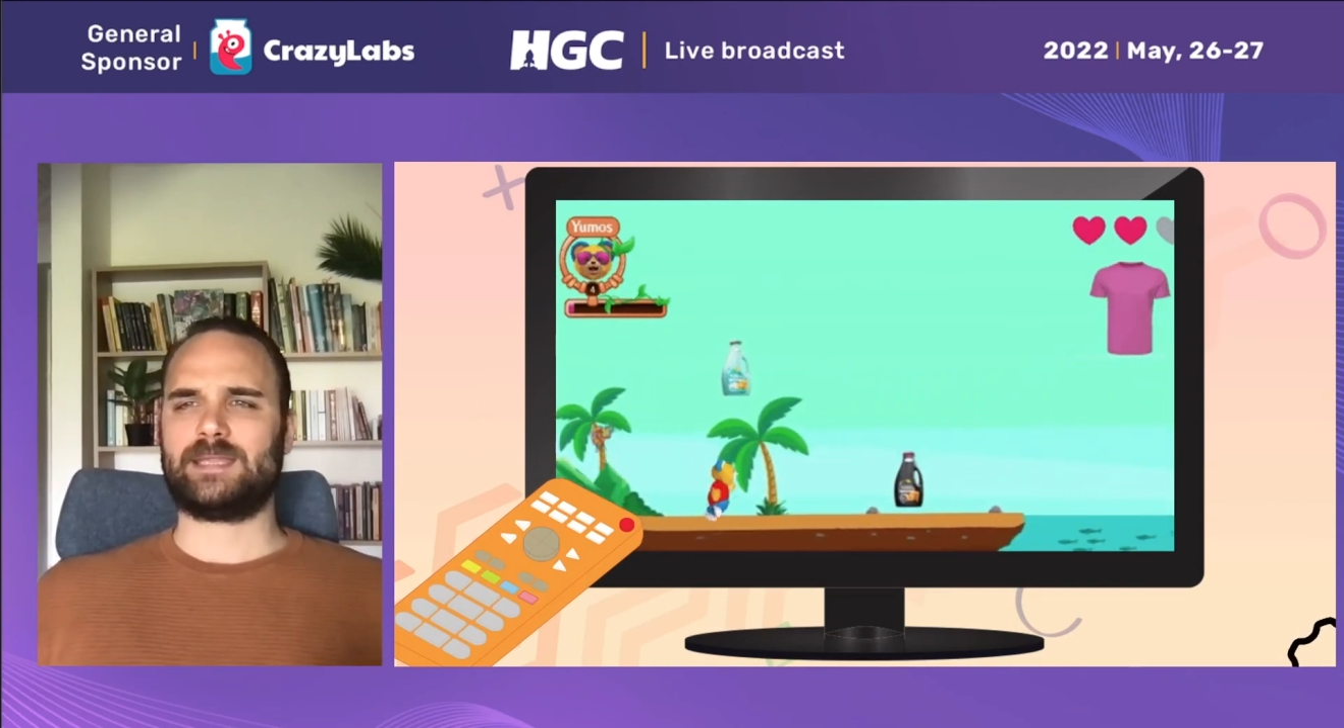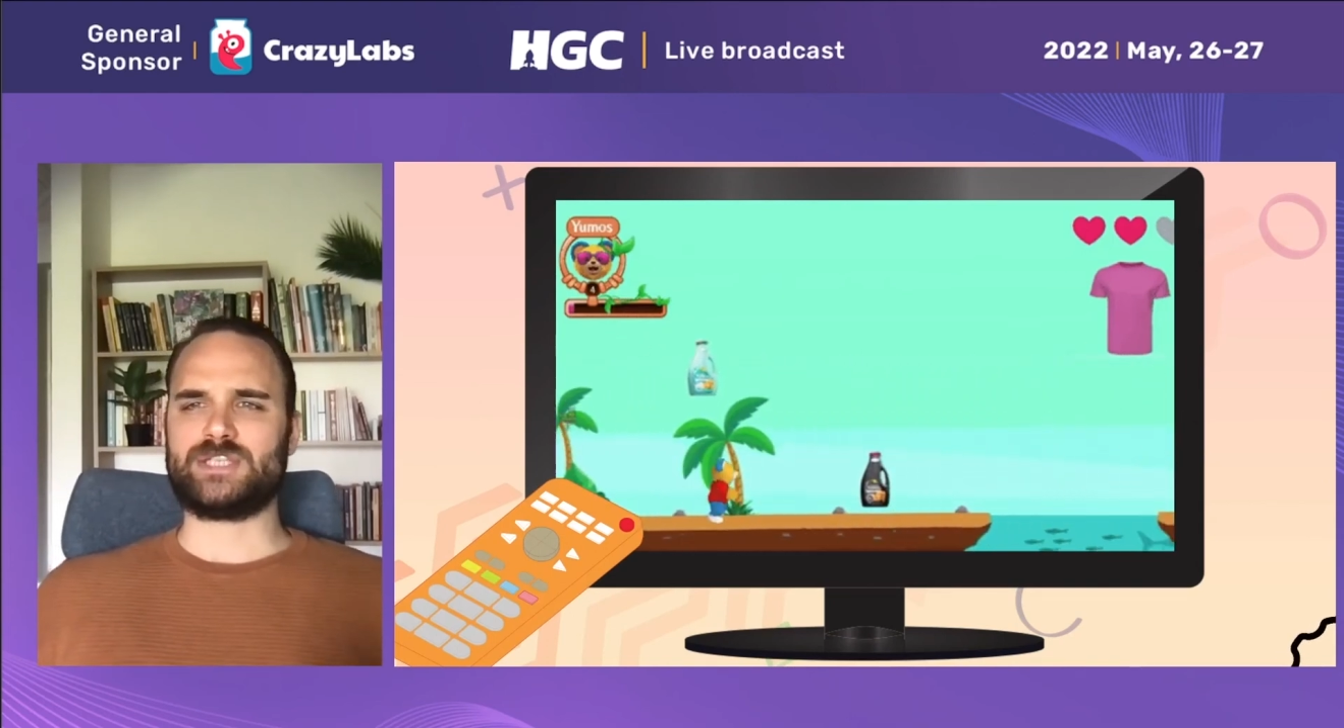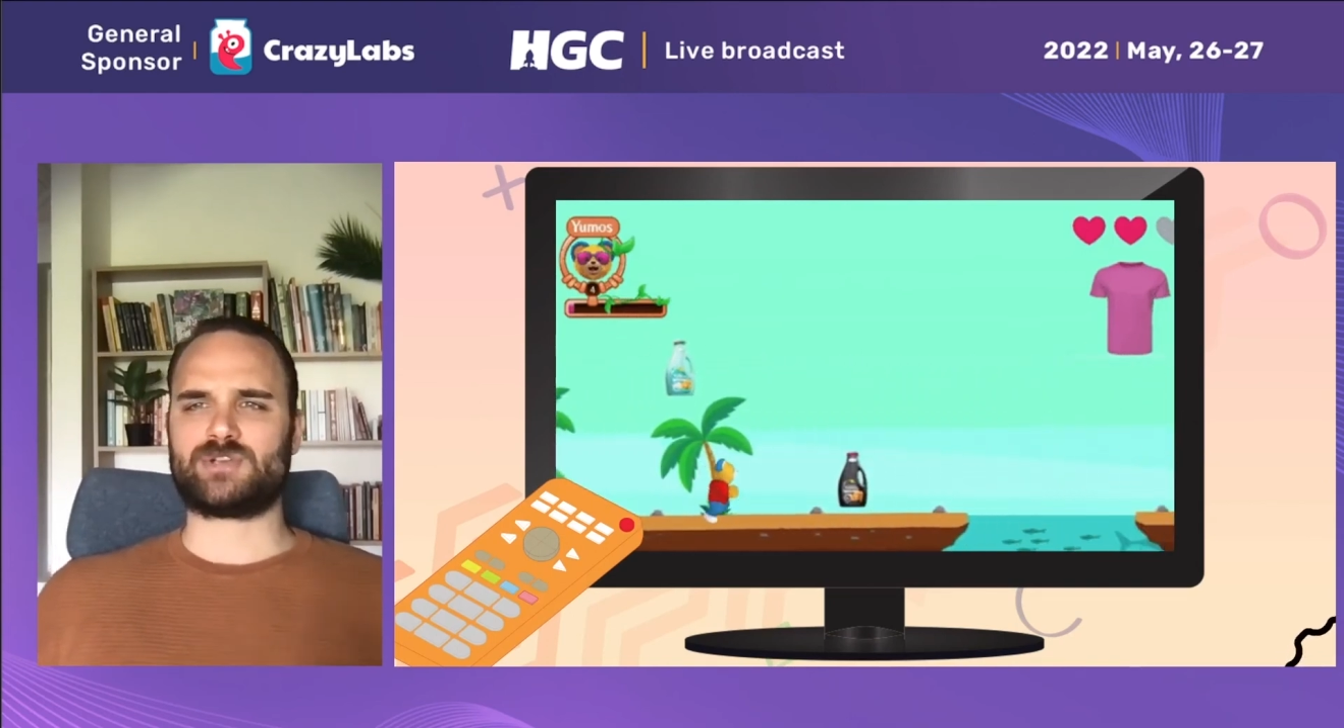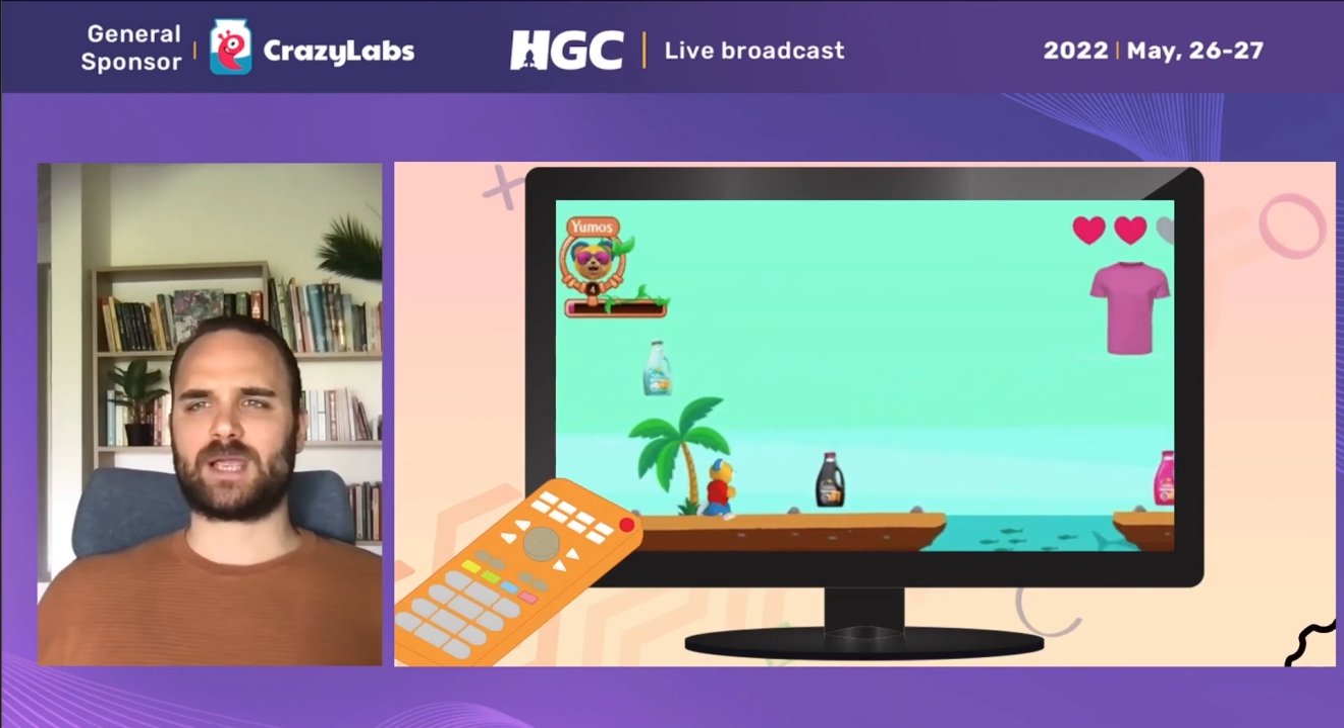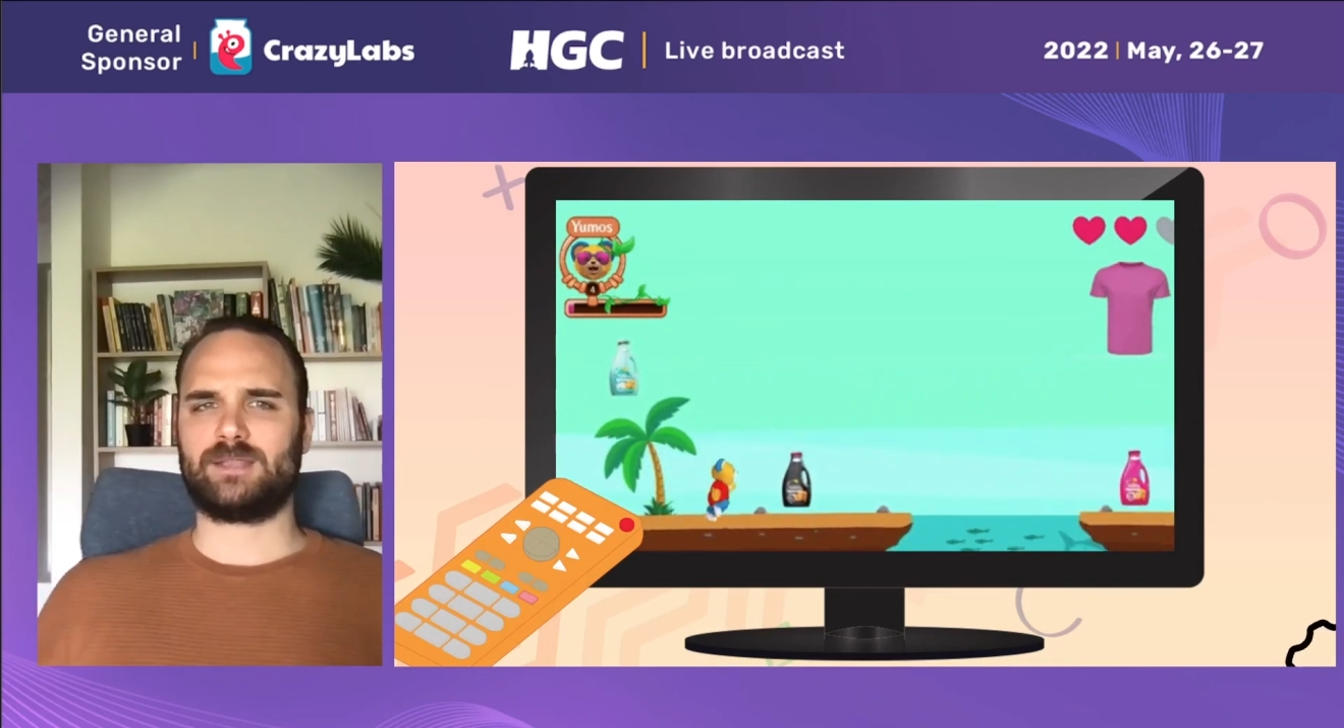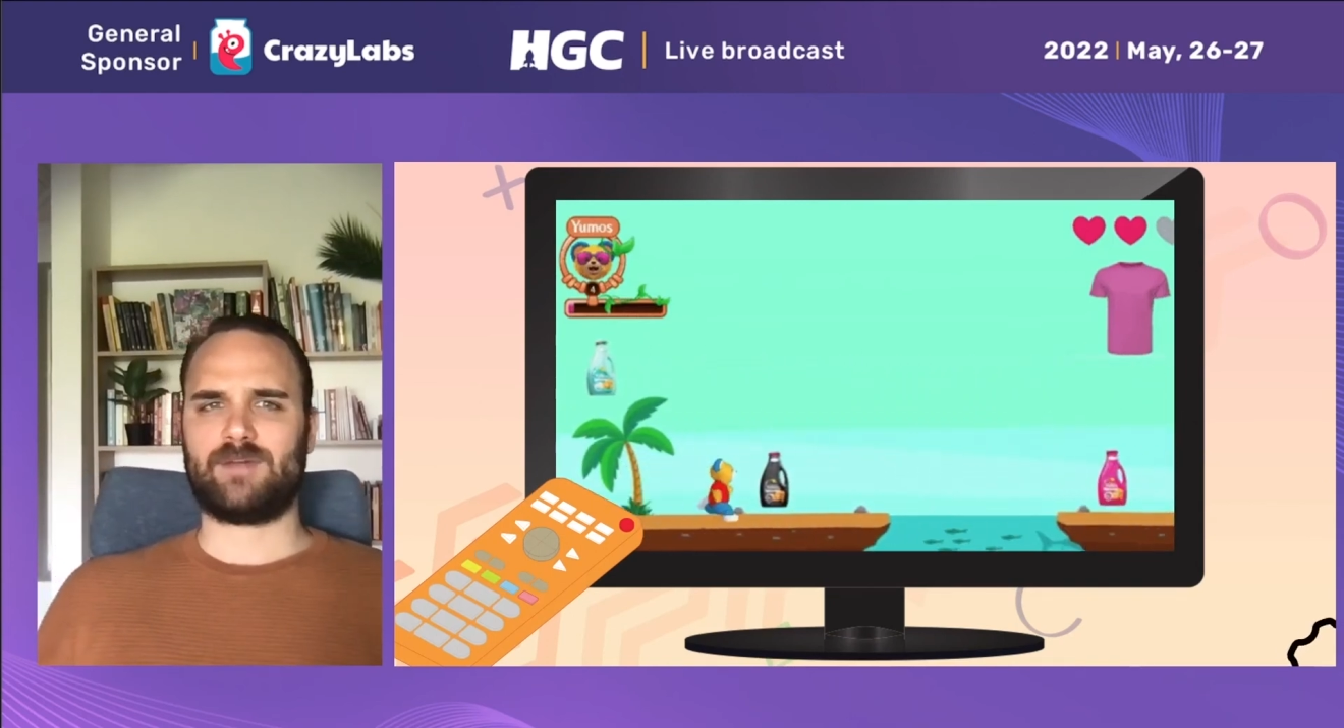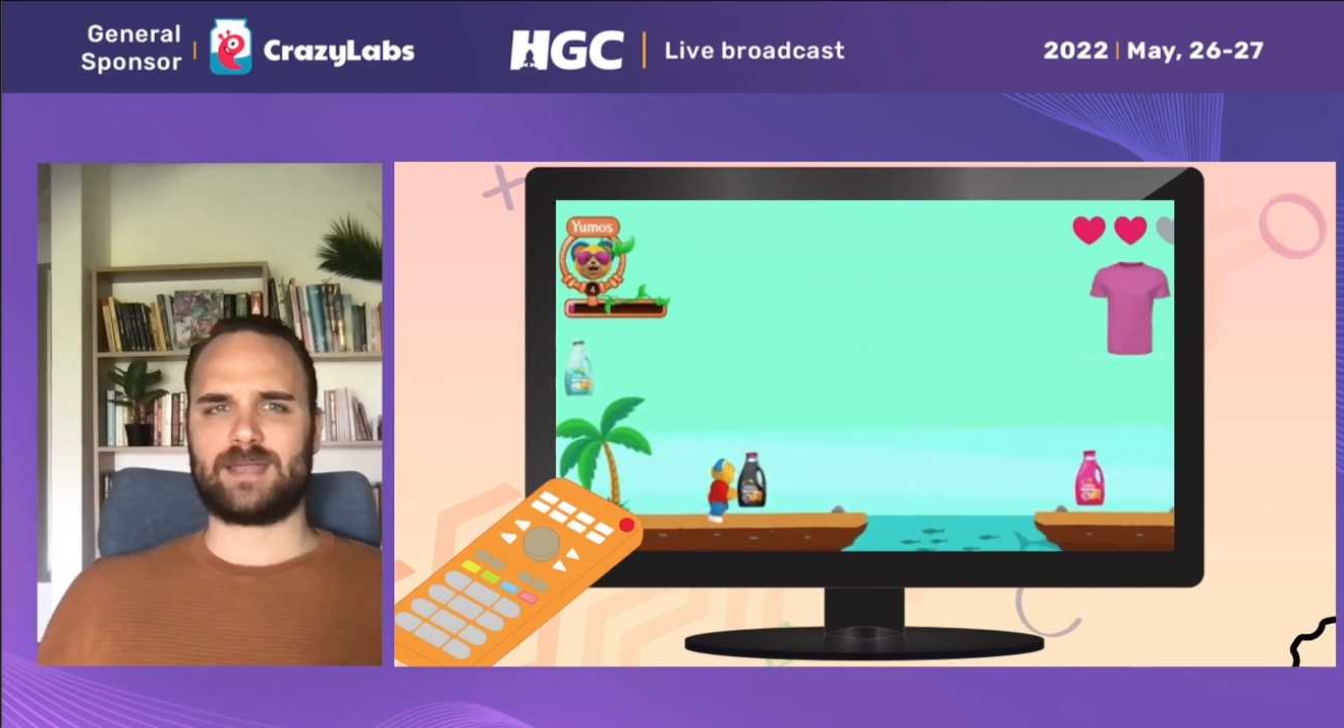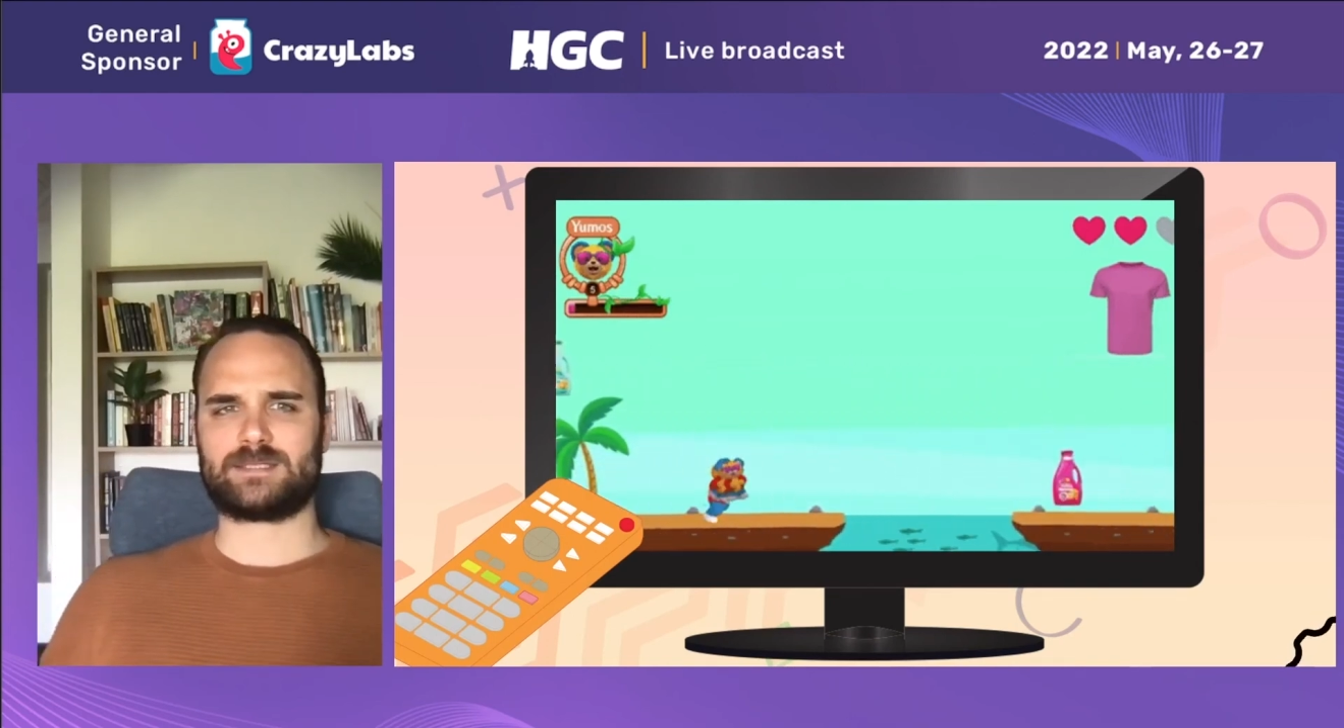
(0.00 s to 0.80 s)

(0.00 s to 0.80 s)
interactive